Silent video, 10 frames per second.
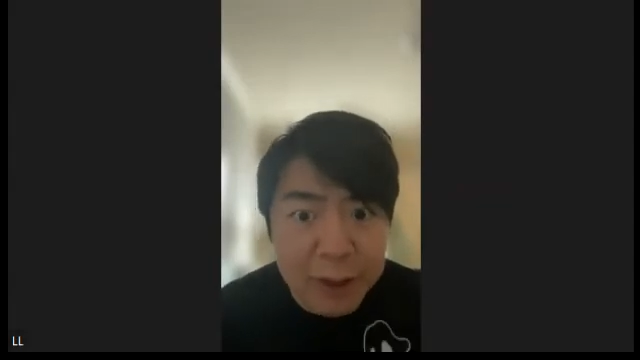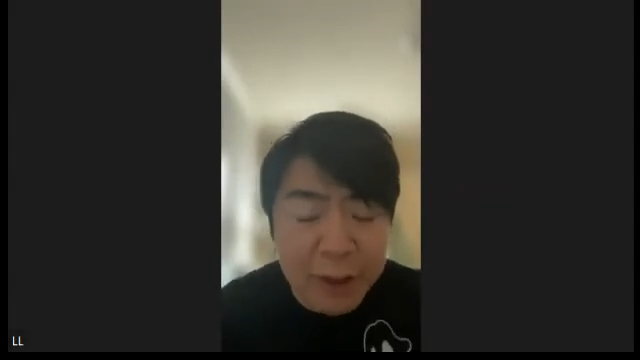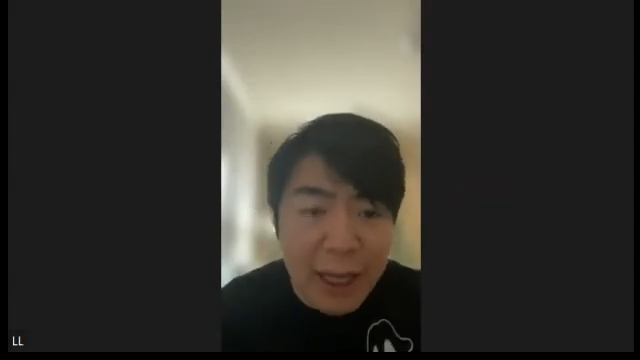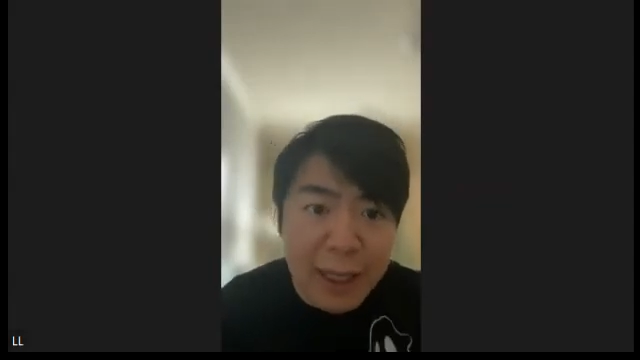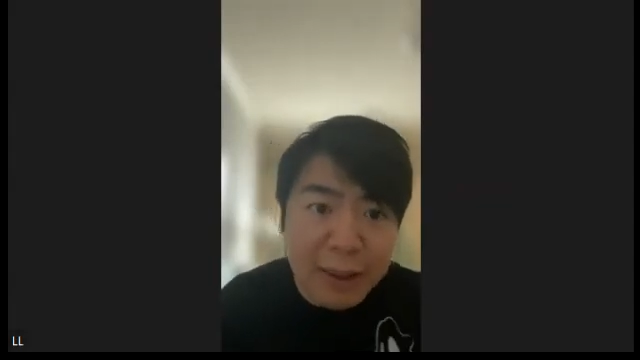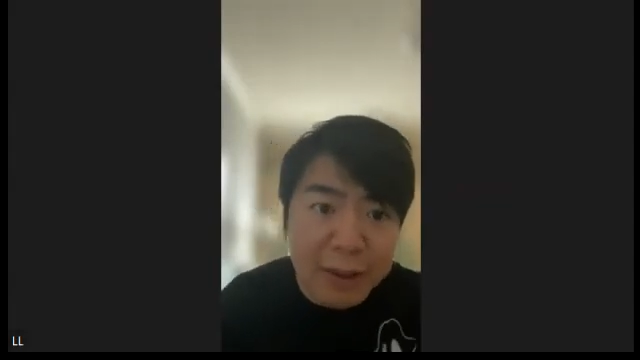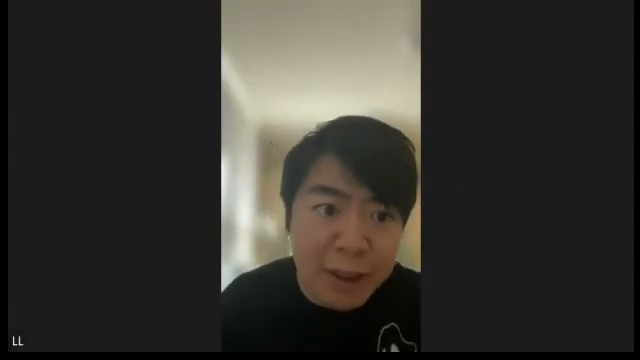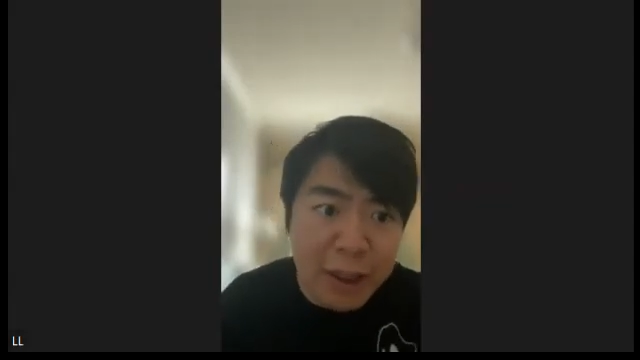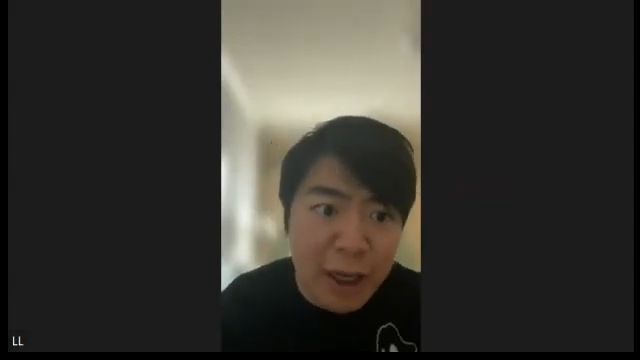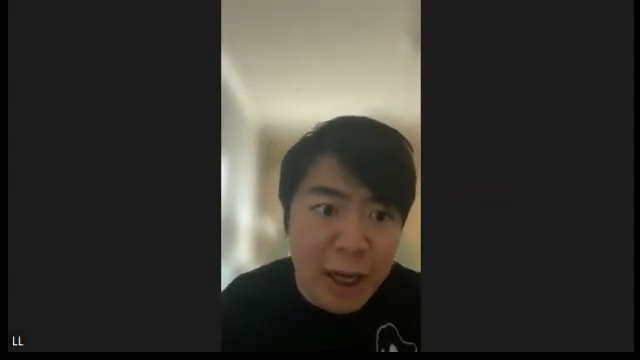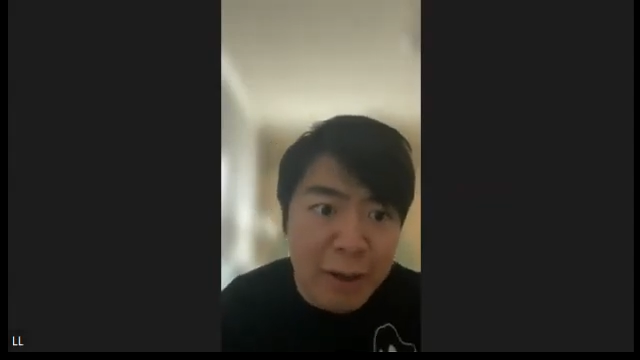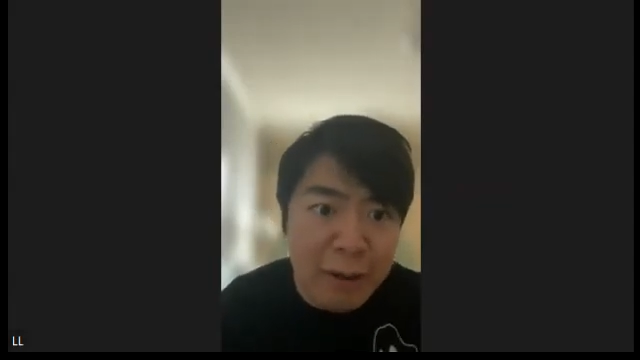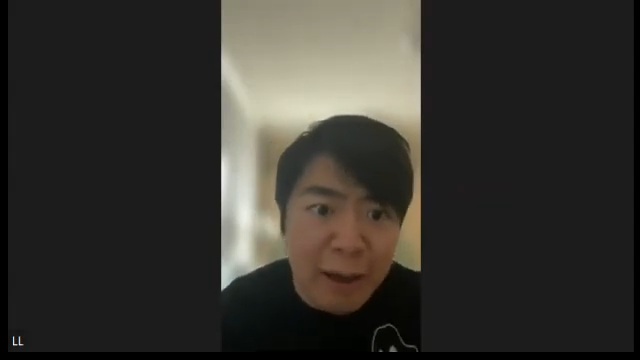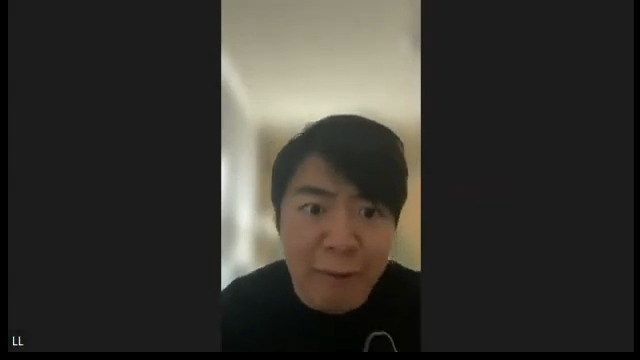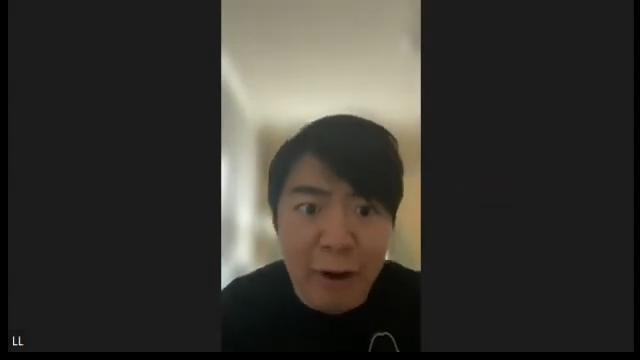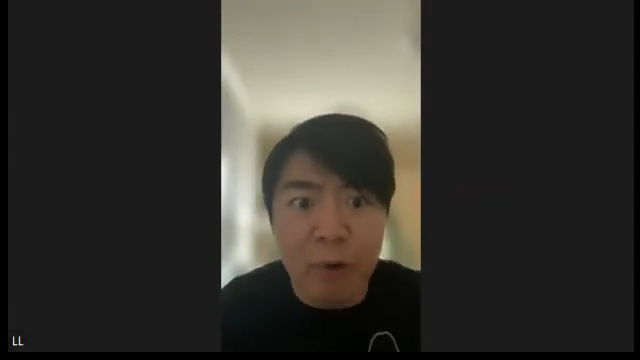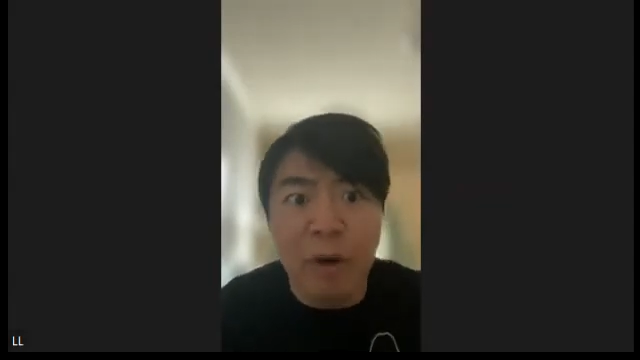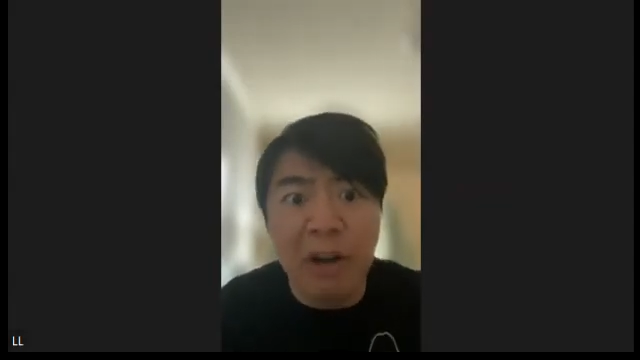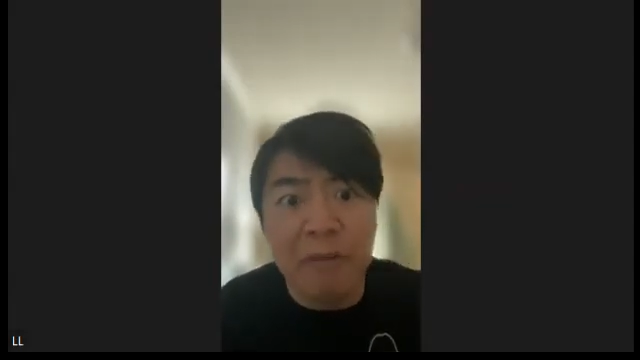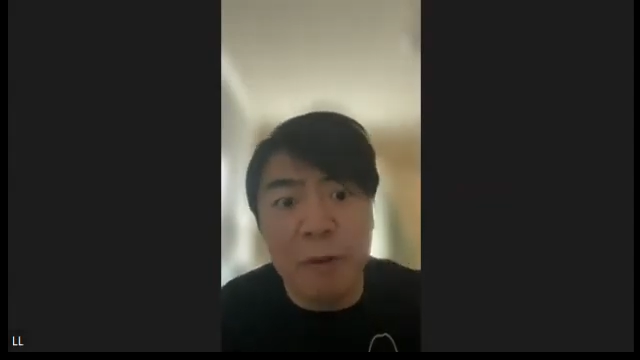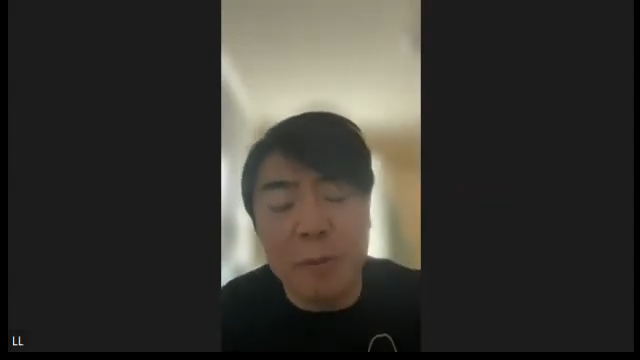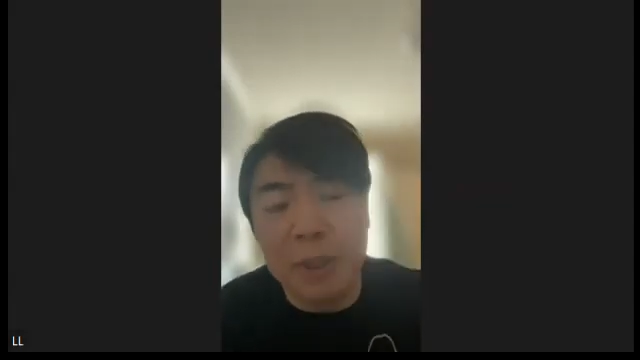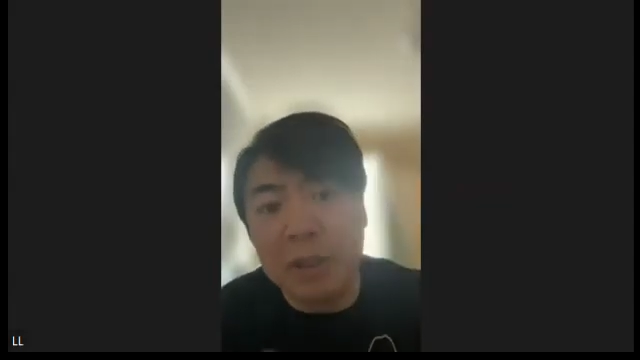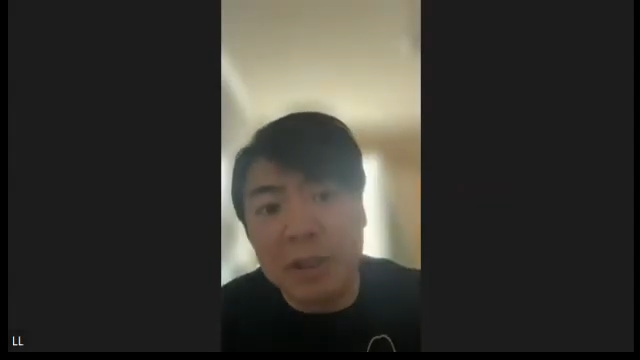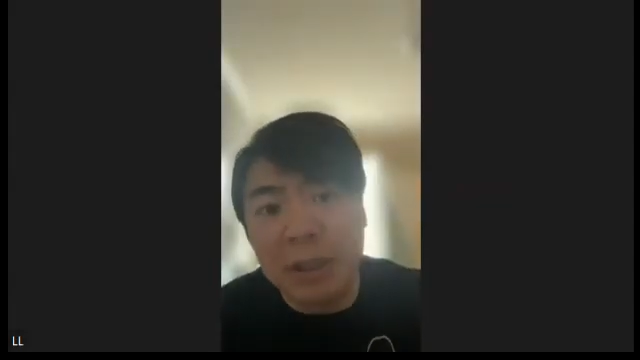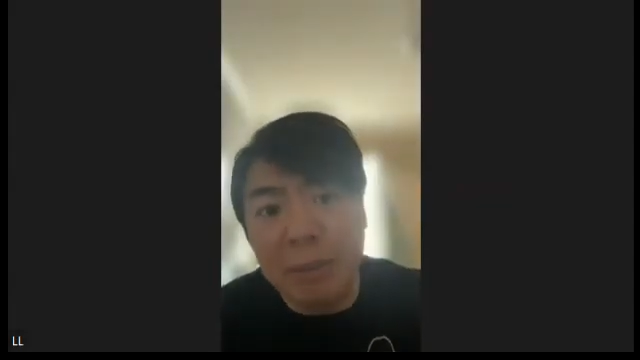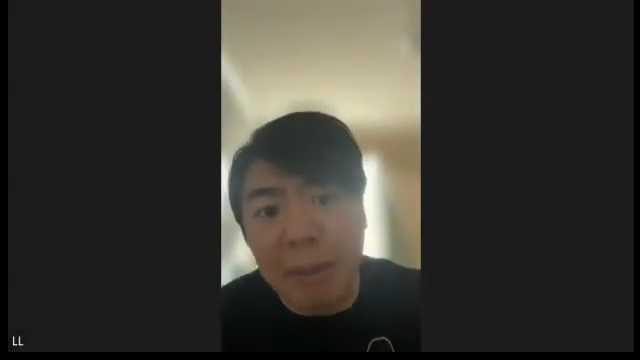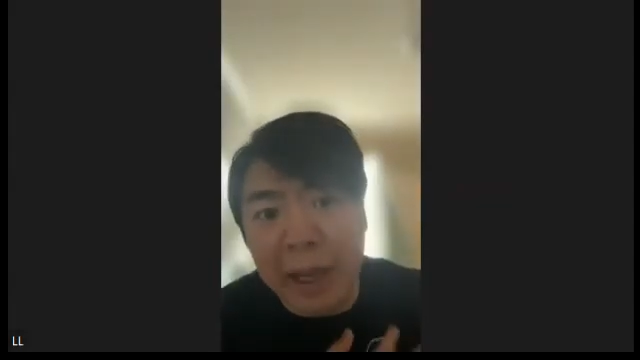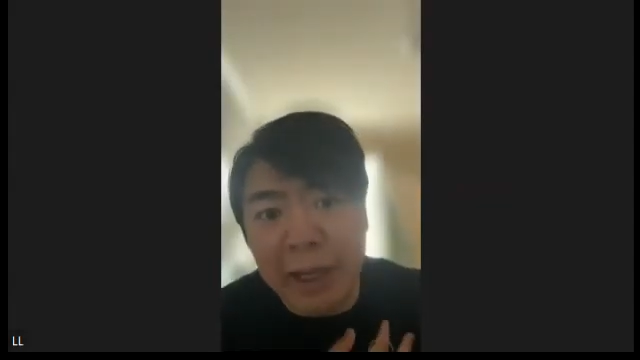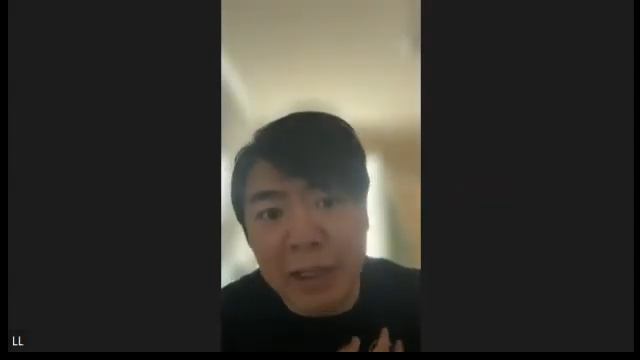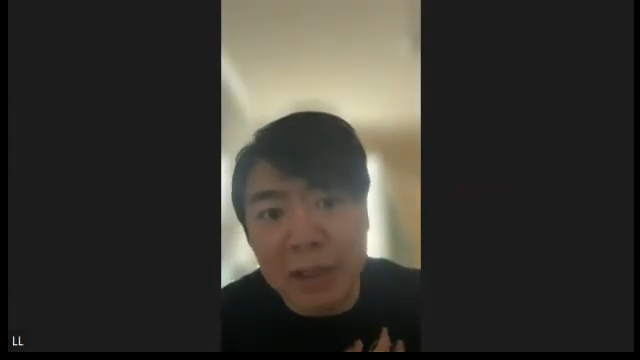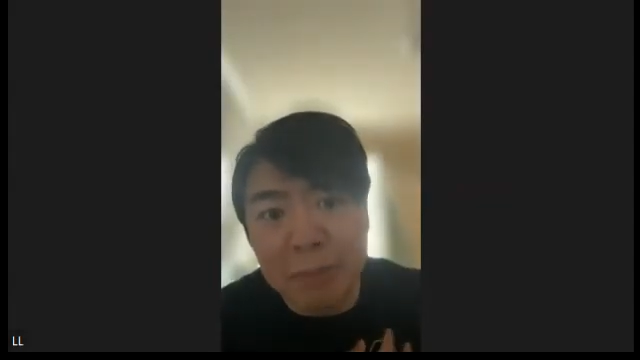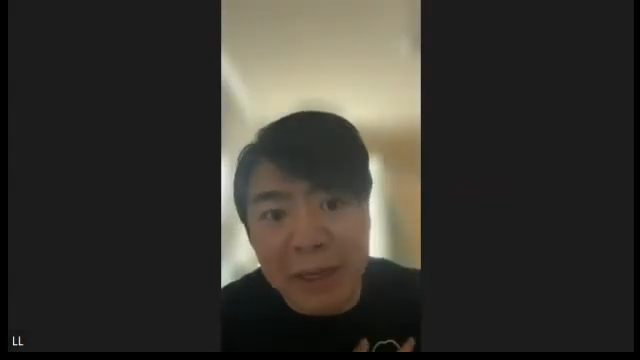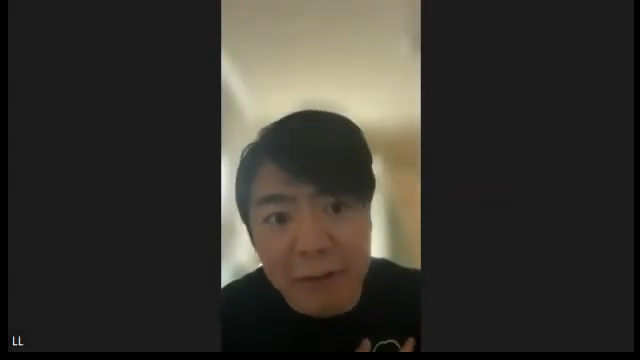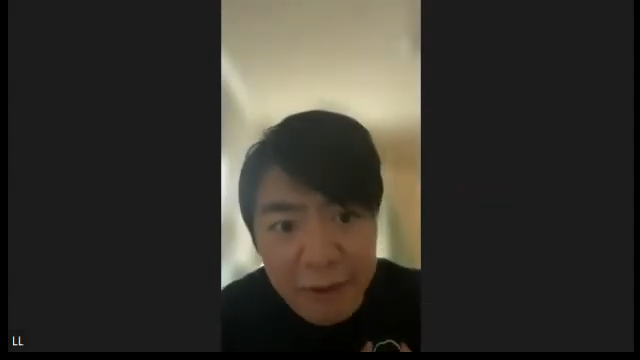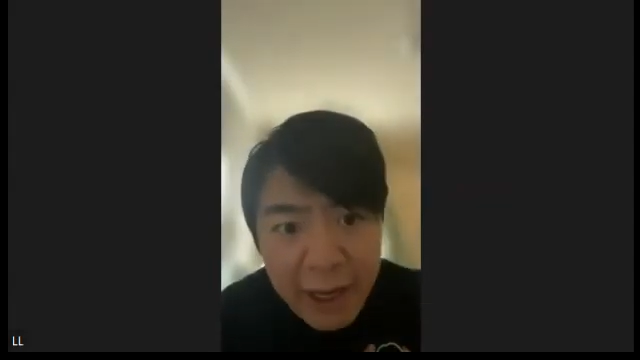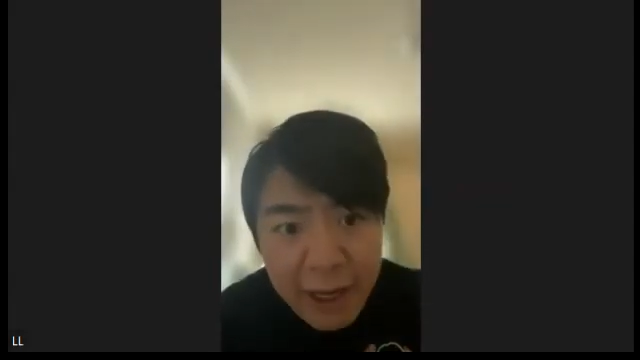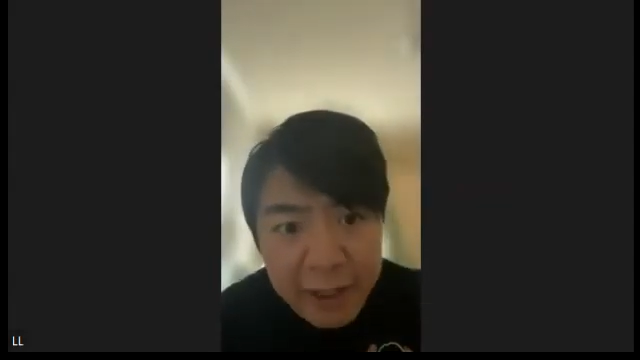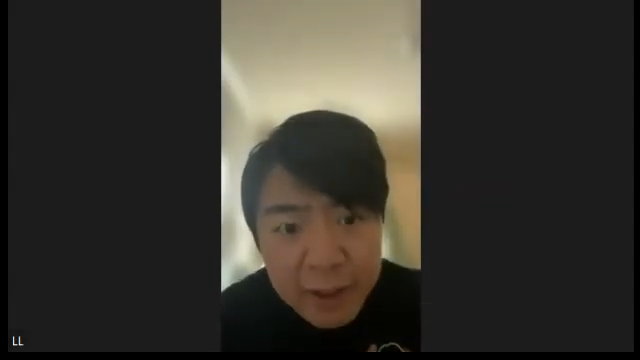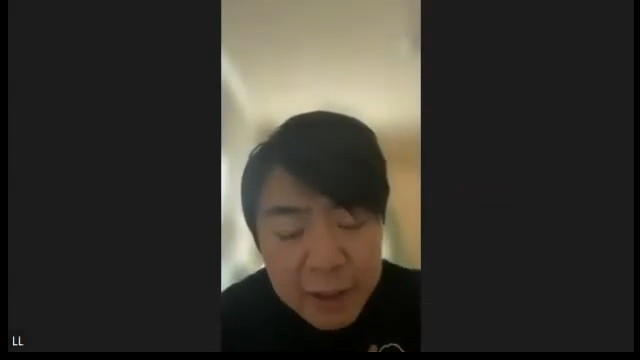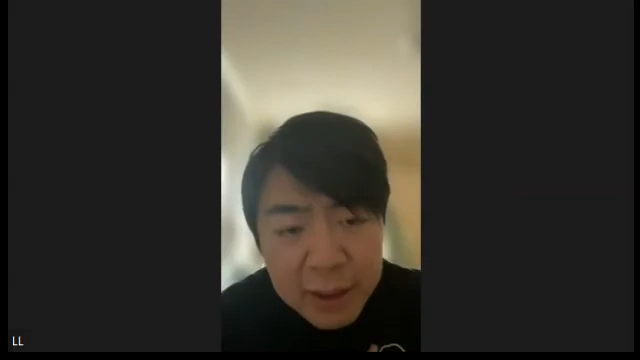And I'm very grateful because in my Spotify,